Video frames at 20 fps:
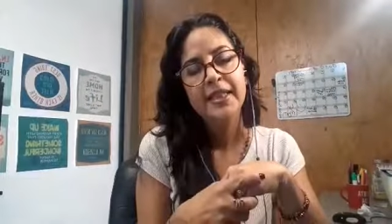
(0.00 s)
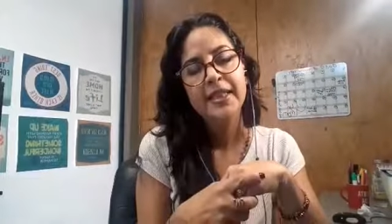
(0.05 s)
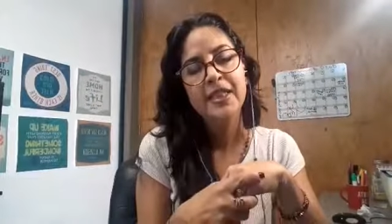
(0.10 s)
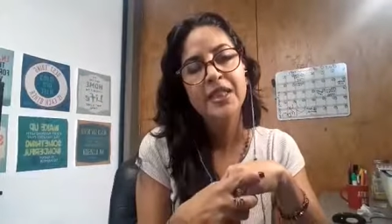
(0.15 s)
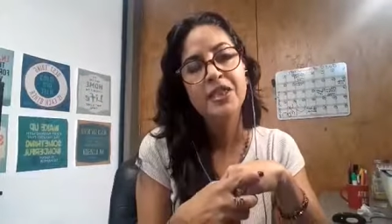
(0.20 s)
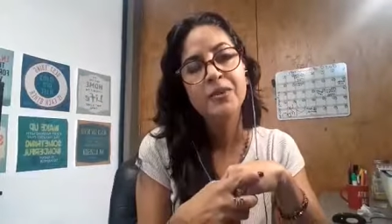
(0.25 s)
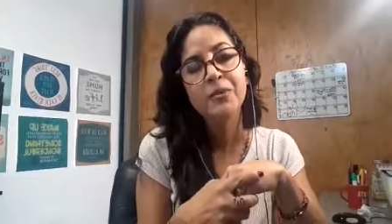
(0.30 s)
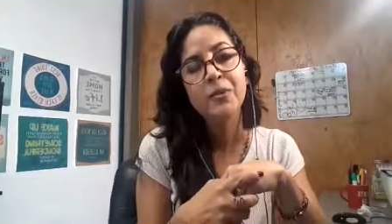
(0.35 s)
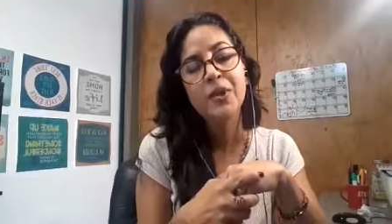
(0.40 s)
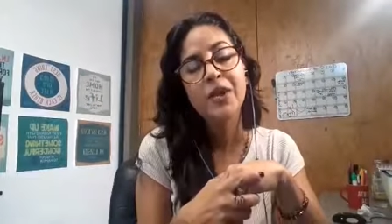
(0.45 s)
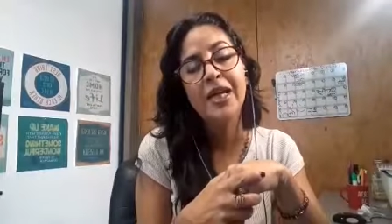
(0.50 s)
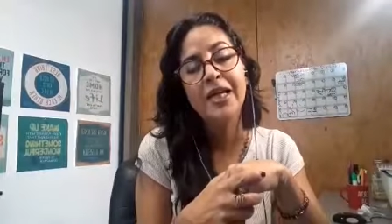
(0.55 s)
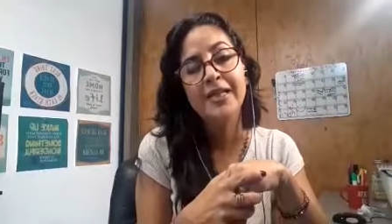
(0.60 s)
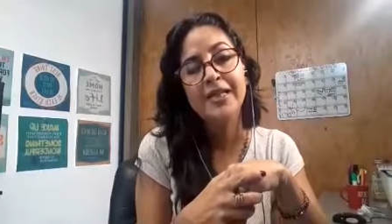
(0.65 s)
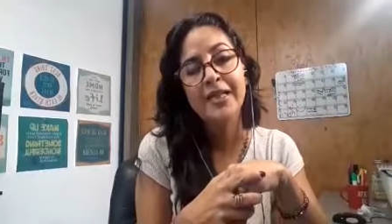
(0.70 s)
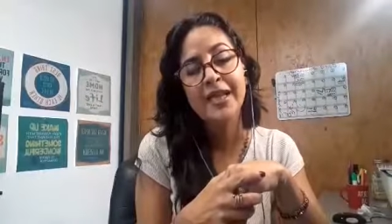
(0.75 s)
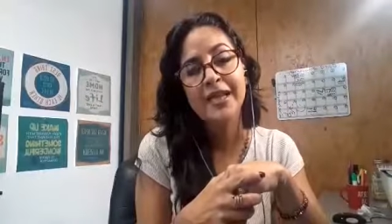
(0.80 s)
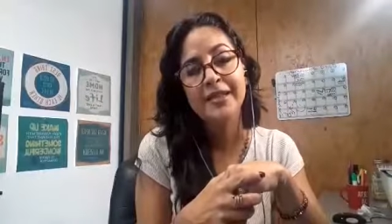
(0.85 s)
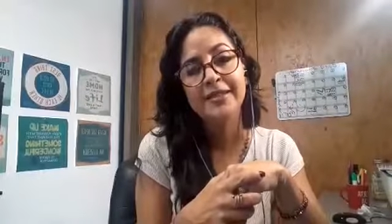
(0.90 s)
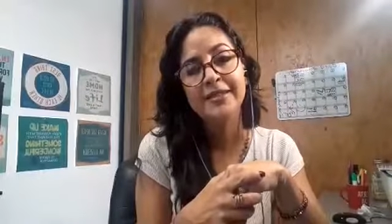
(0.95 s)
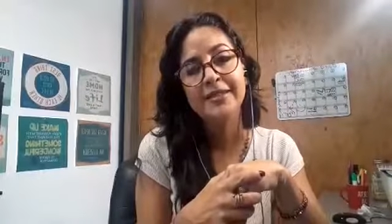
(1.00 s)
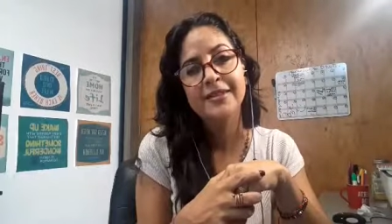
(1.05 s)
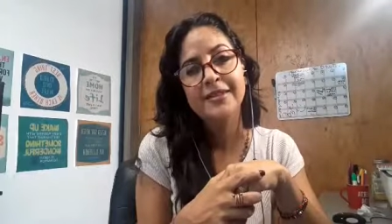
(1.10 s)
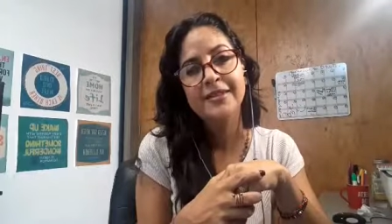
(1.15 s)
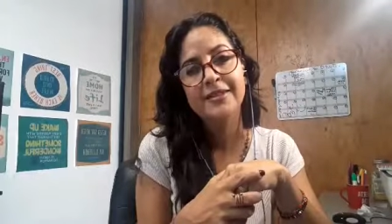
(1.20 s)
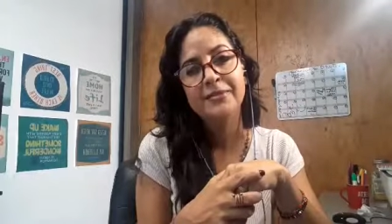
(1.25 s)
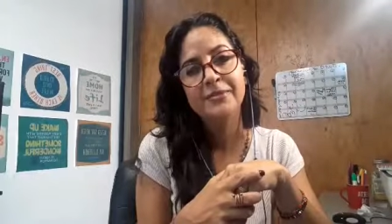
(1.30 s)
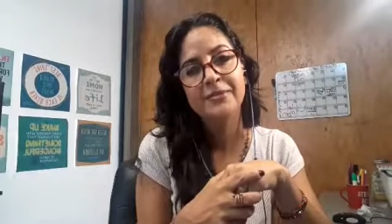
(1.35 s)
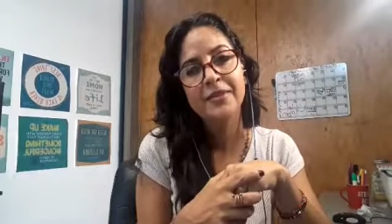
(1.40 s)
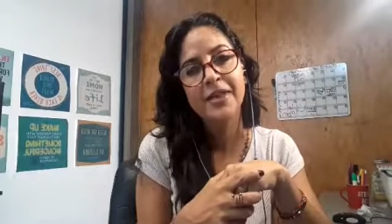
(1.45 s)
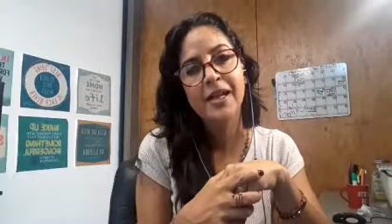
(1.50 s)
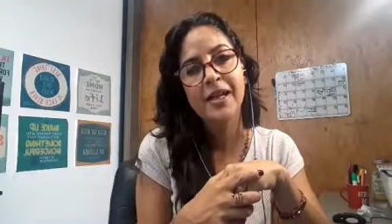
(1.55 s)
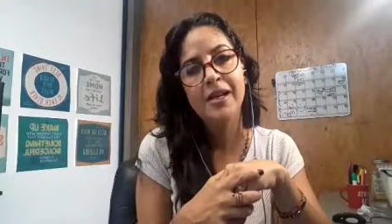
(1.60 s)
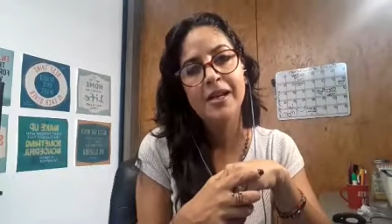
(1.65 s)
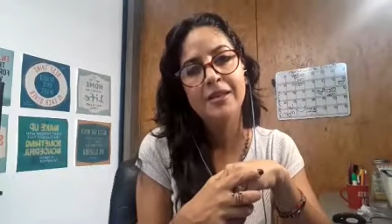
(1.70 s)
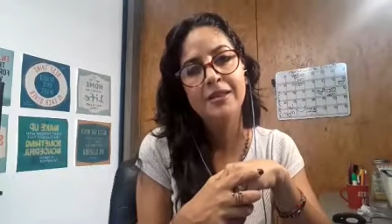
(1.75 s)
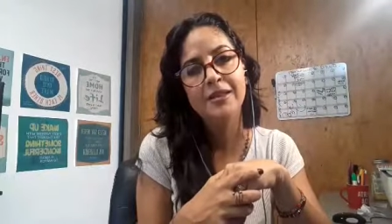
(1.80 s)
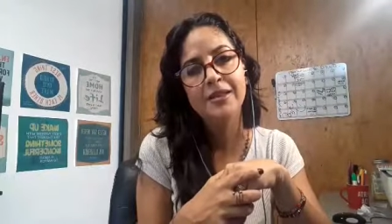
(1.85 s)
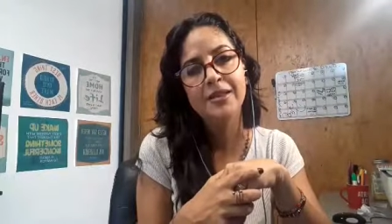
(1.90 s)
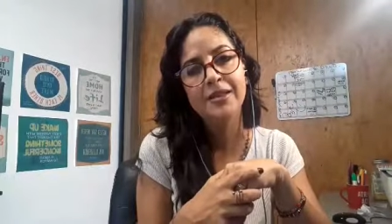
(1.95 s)
it's more like that
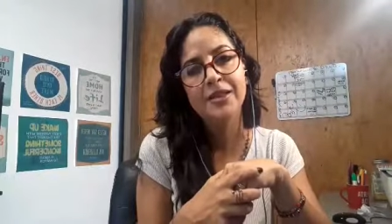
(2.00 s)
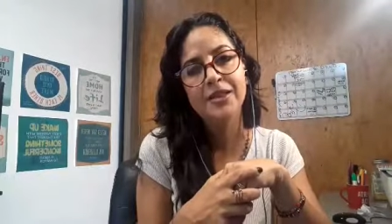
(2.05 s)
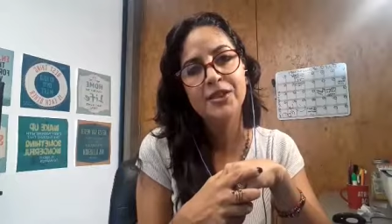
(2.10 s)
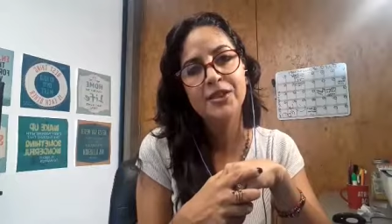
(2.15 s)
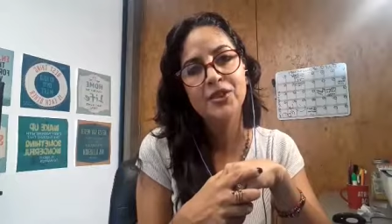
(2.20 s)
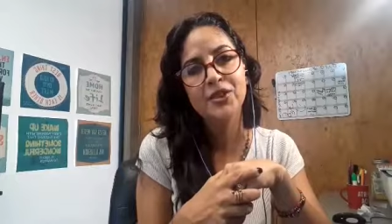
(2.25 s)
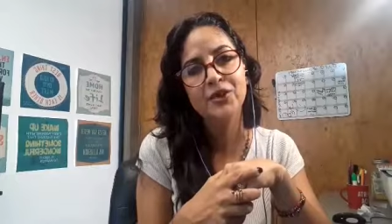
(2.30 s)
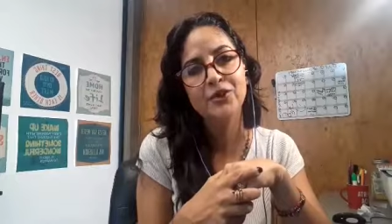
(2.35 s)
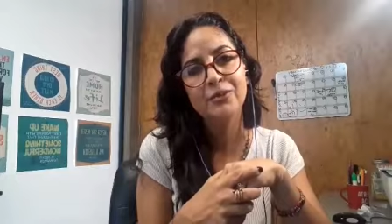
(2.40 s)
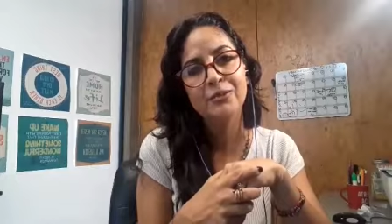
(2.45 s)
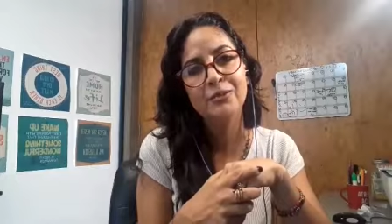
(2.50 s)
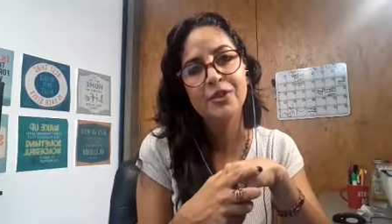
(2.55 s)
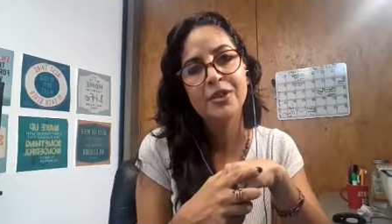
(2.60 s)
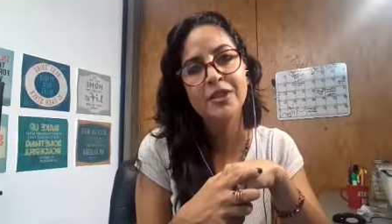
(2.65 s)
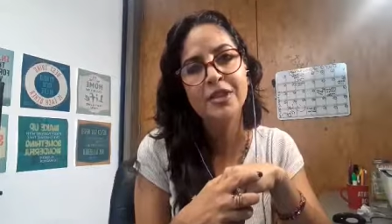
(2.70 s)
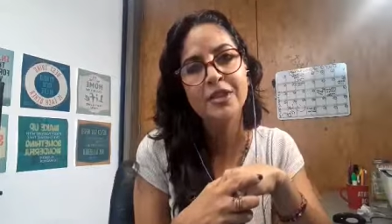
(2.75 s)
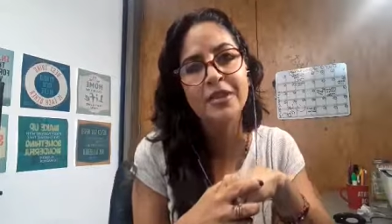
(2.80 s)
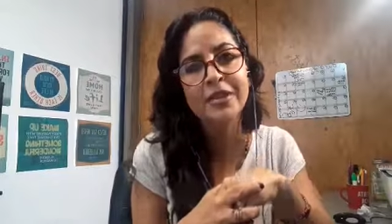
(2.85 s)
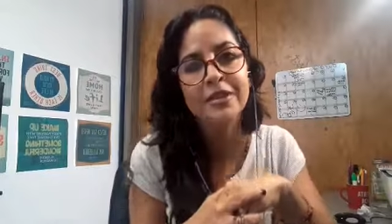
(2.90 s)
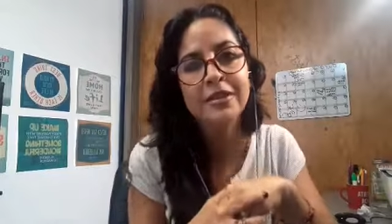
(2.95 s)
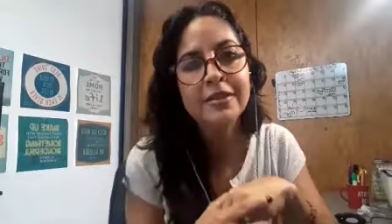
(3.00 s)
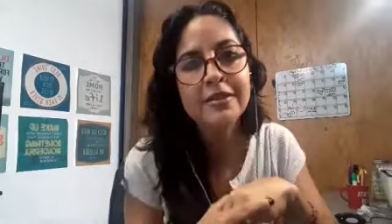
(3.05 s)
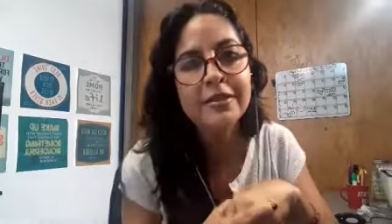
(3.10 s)
gladys thank you so much